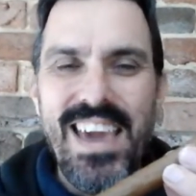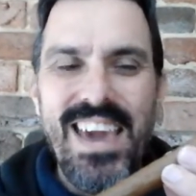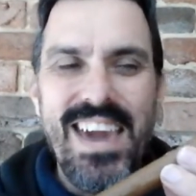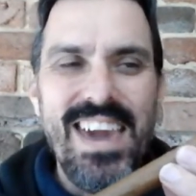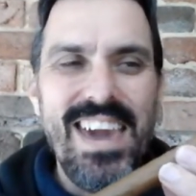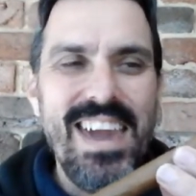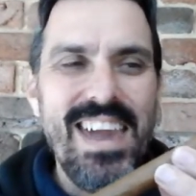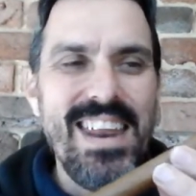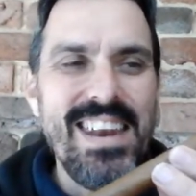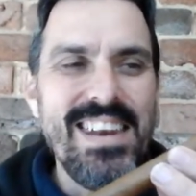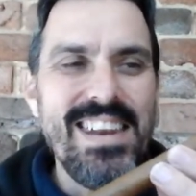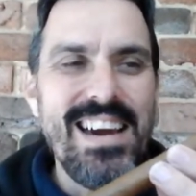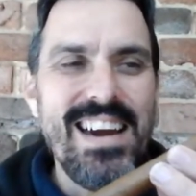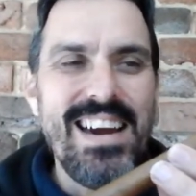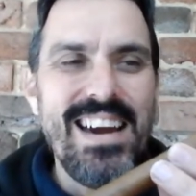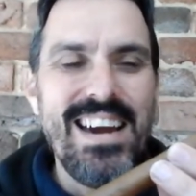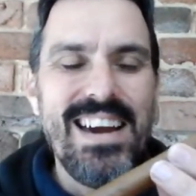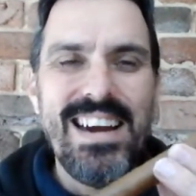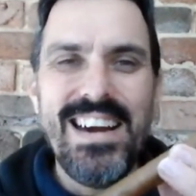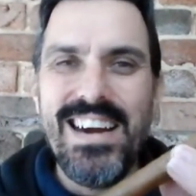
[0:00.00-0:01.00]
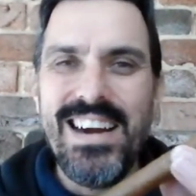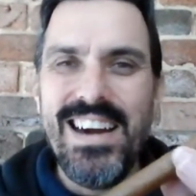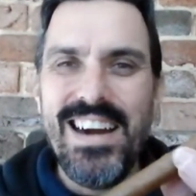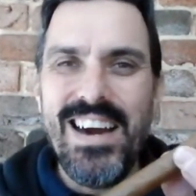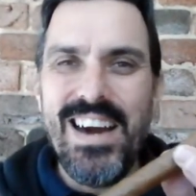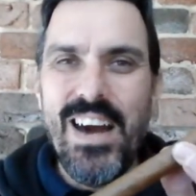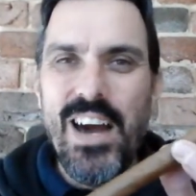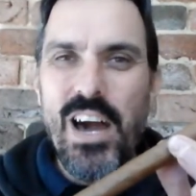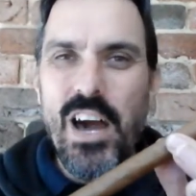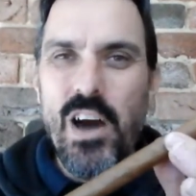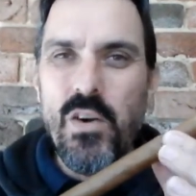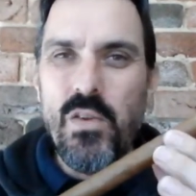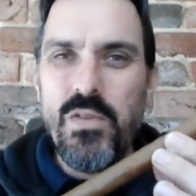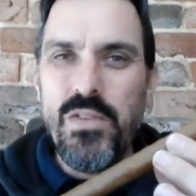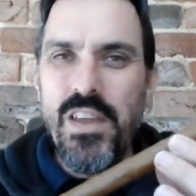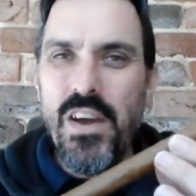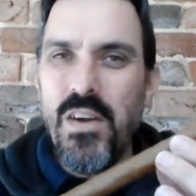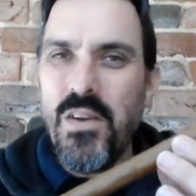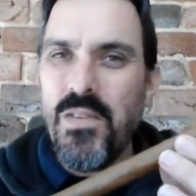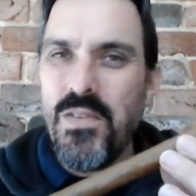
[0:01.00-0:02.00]
And I
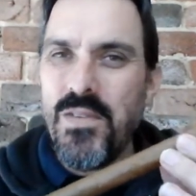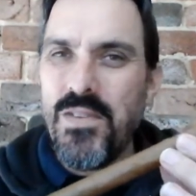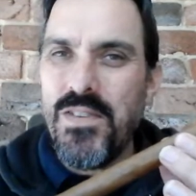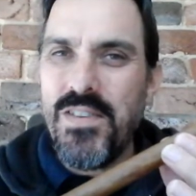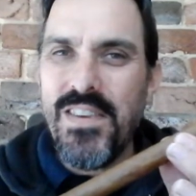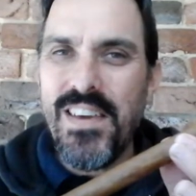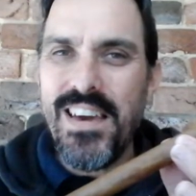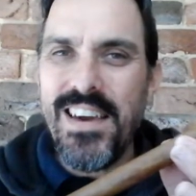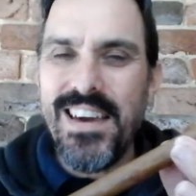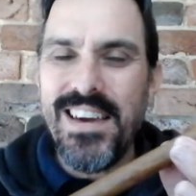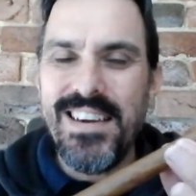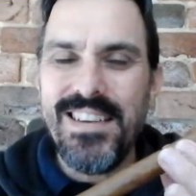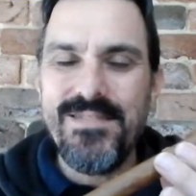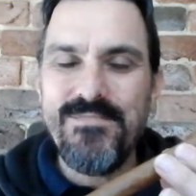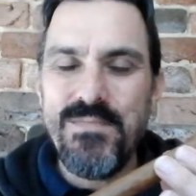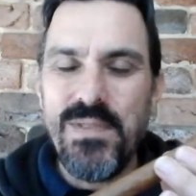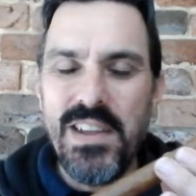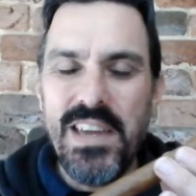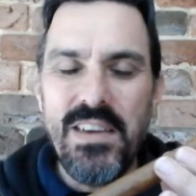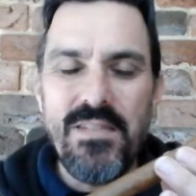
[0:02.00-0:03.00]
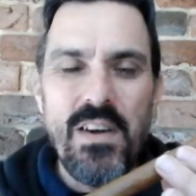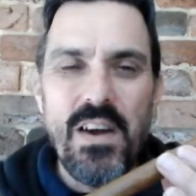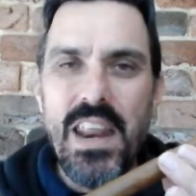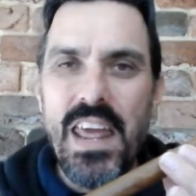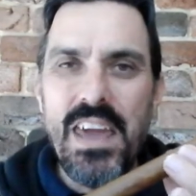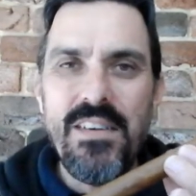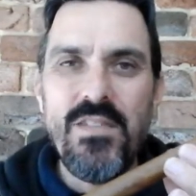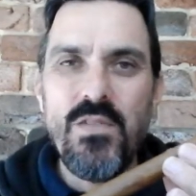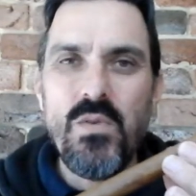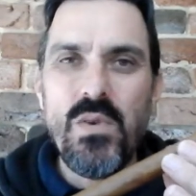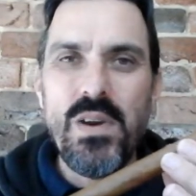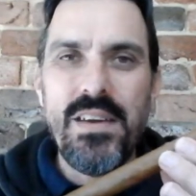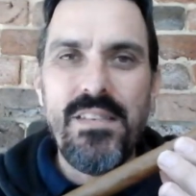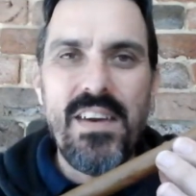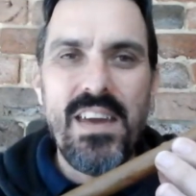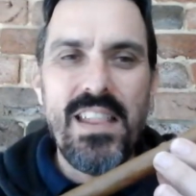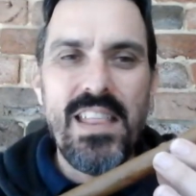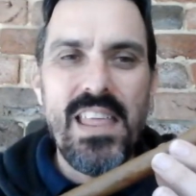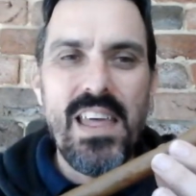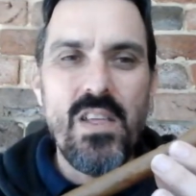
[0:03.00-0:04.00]
don't believe I ever would have
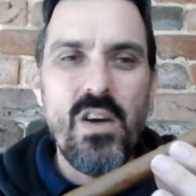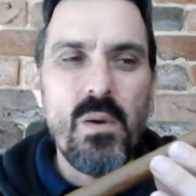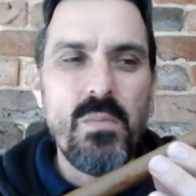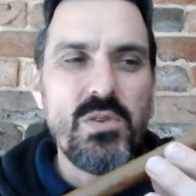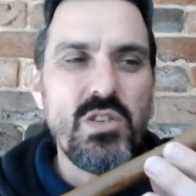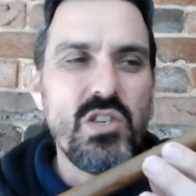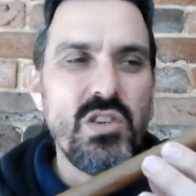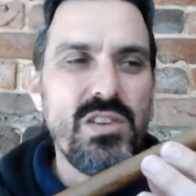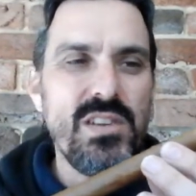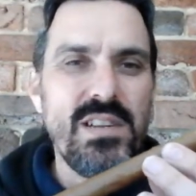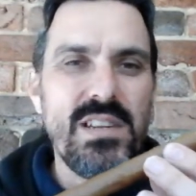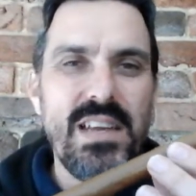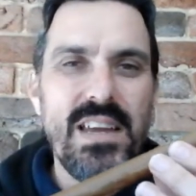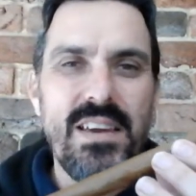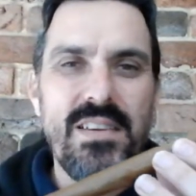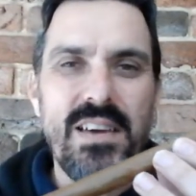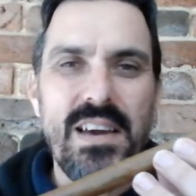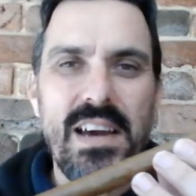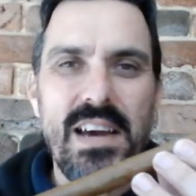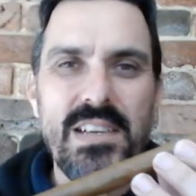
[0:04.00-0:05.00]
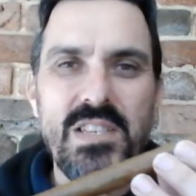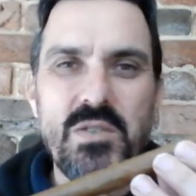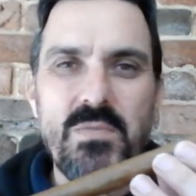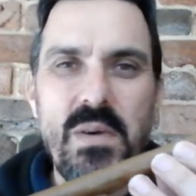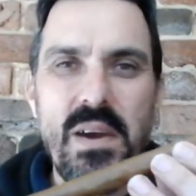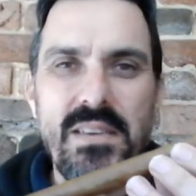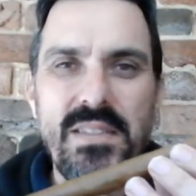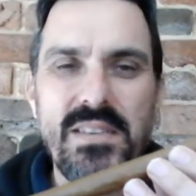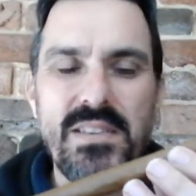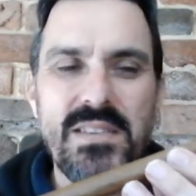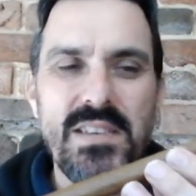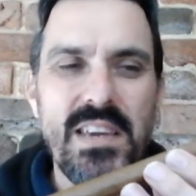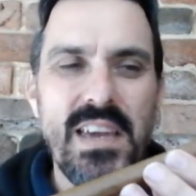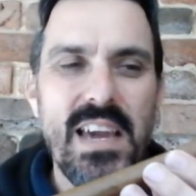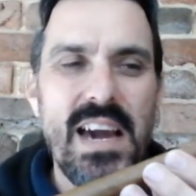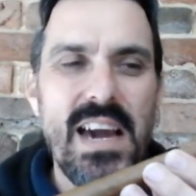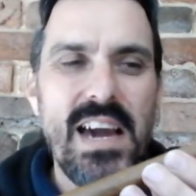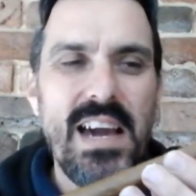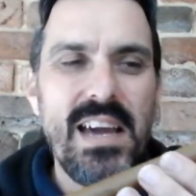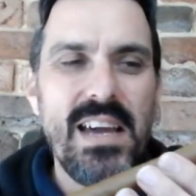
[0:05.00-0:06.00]
had the opportunity to smoke this
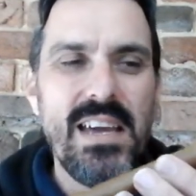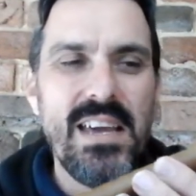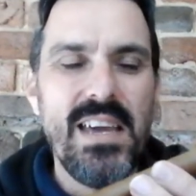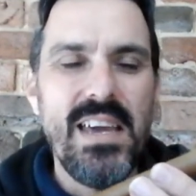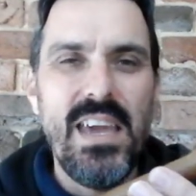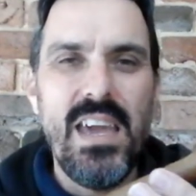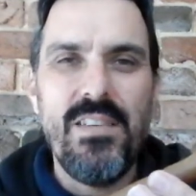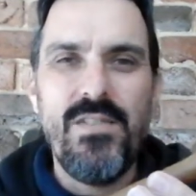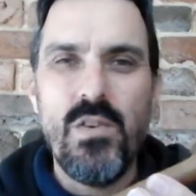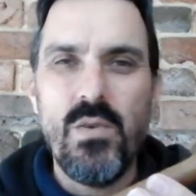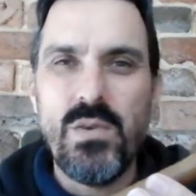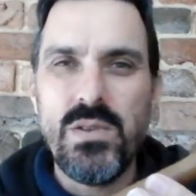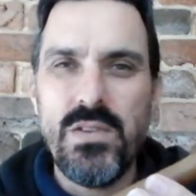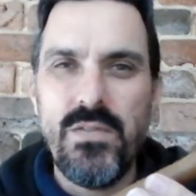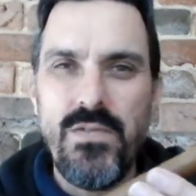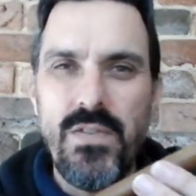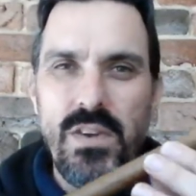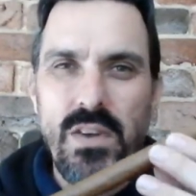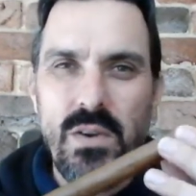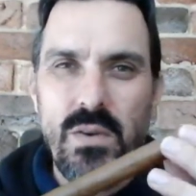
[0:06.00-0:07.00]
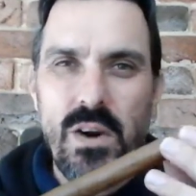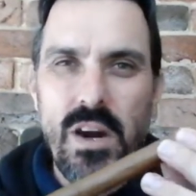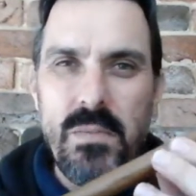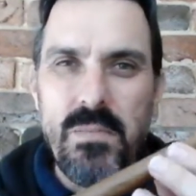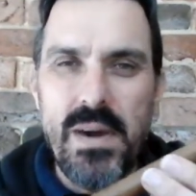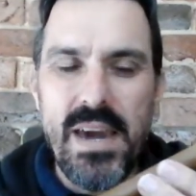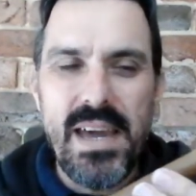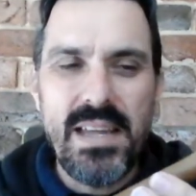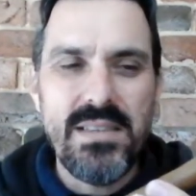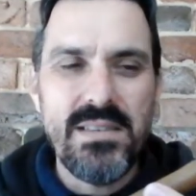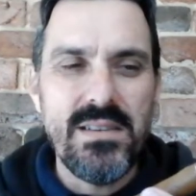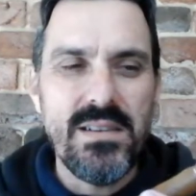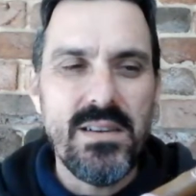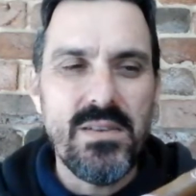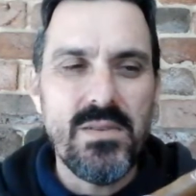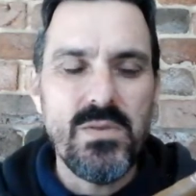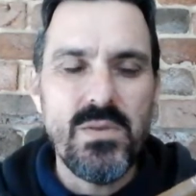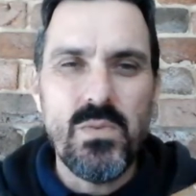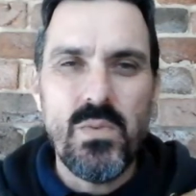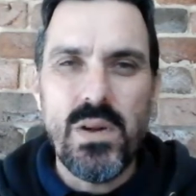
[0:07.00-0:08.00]
cigar if it wasn't for you, iPads,
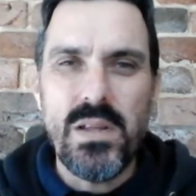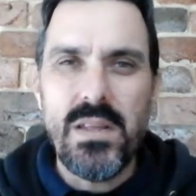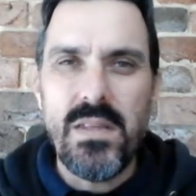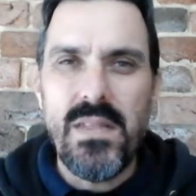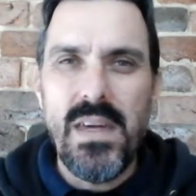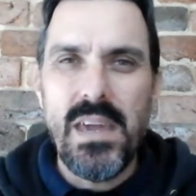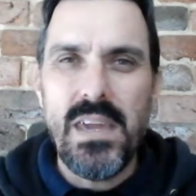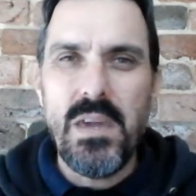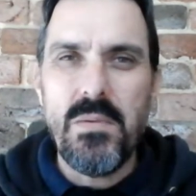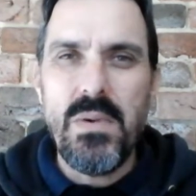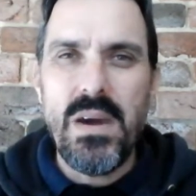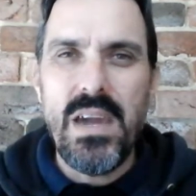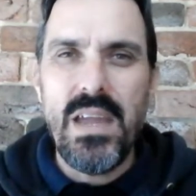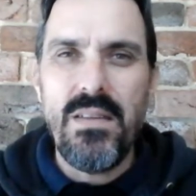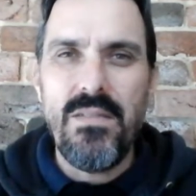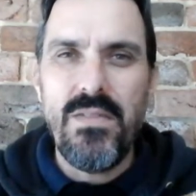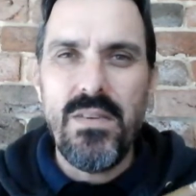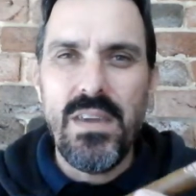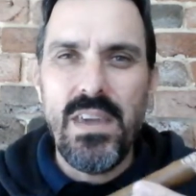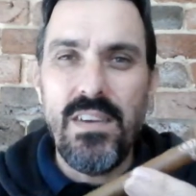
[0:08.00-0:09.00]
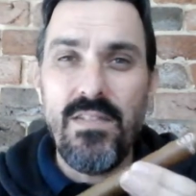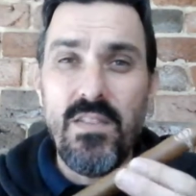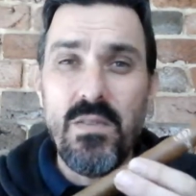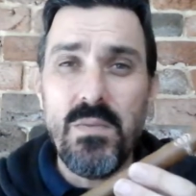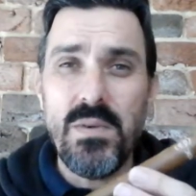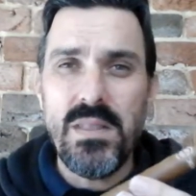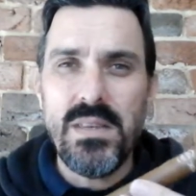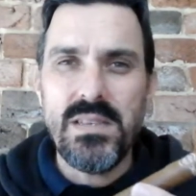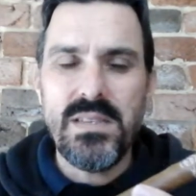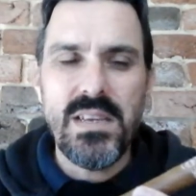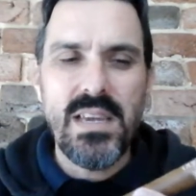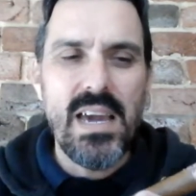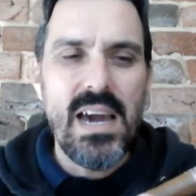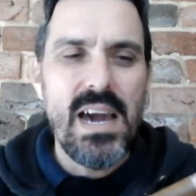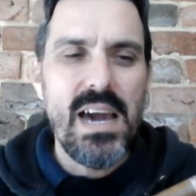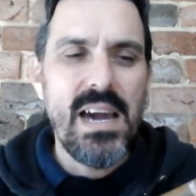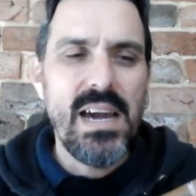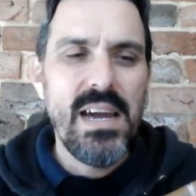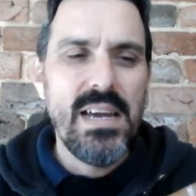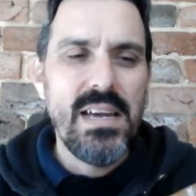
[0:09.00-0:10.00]
and I wanted to thank you, mate, for gifting me this
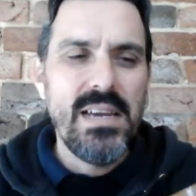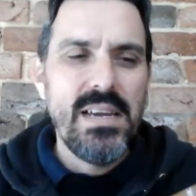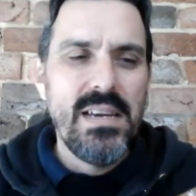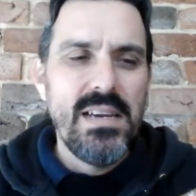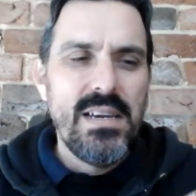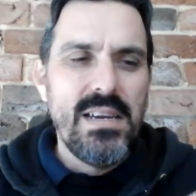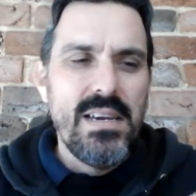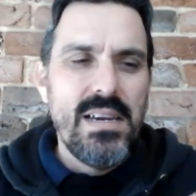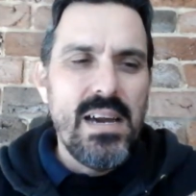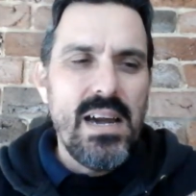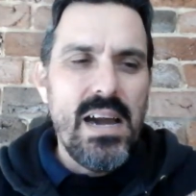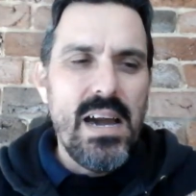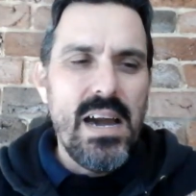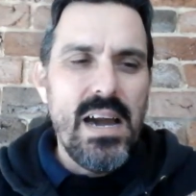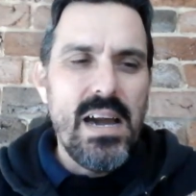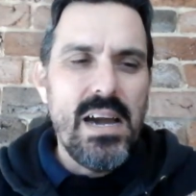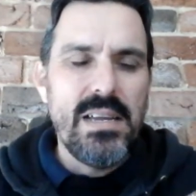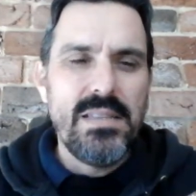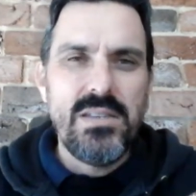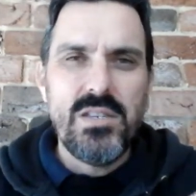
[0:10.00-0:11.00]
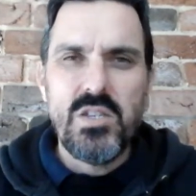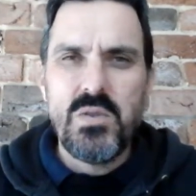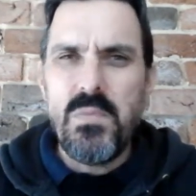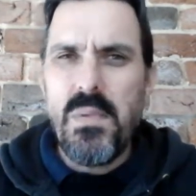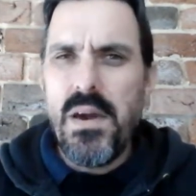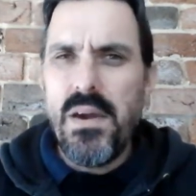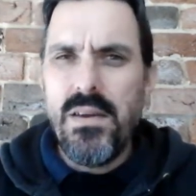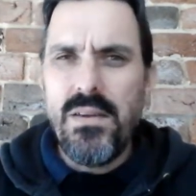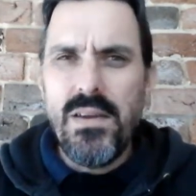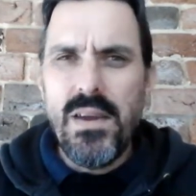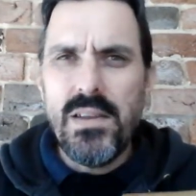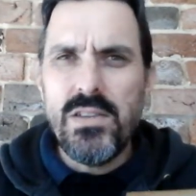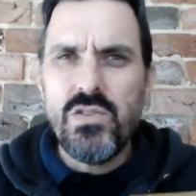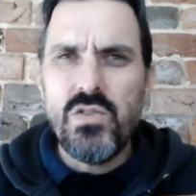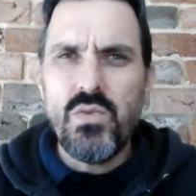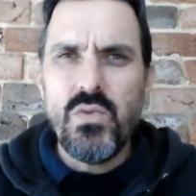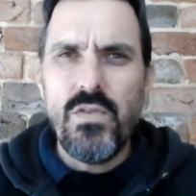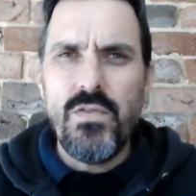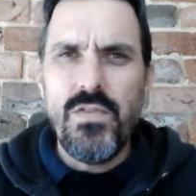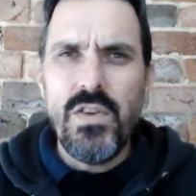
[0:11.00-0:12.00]
cigar to smoke and
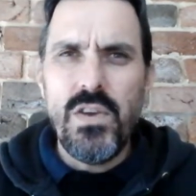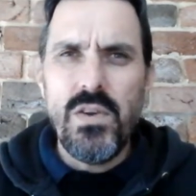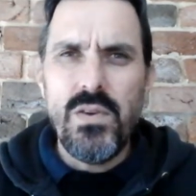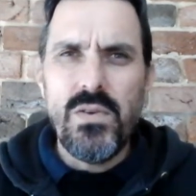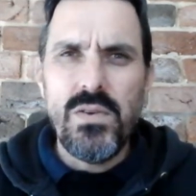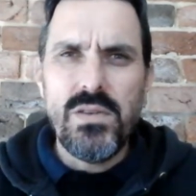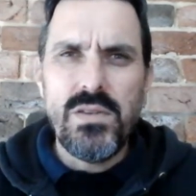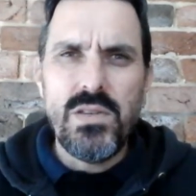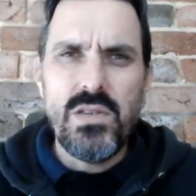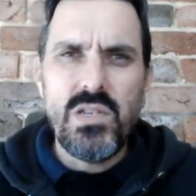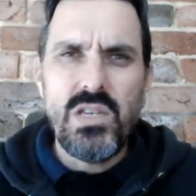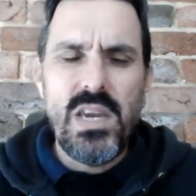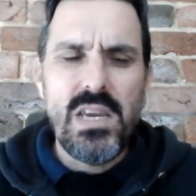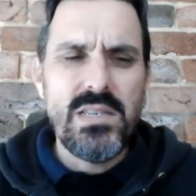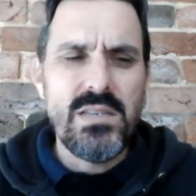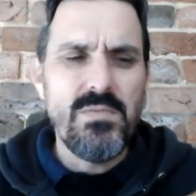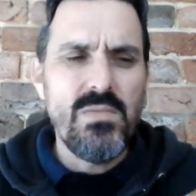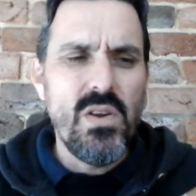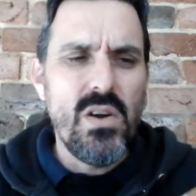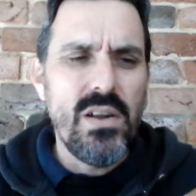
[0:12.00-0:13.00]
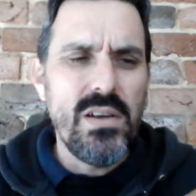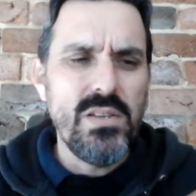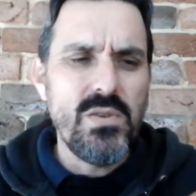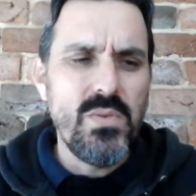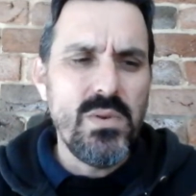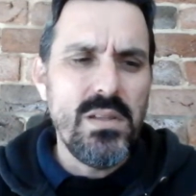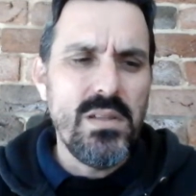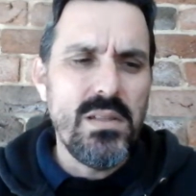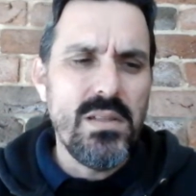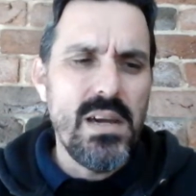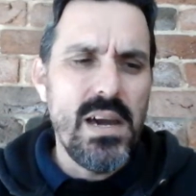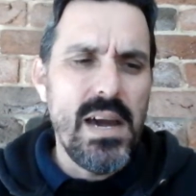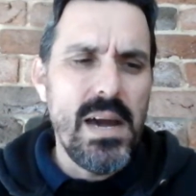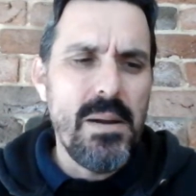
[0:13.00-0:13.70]
to review and to share some knowledge with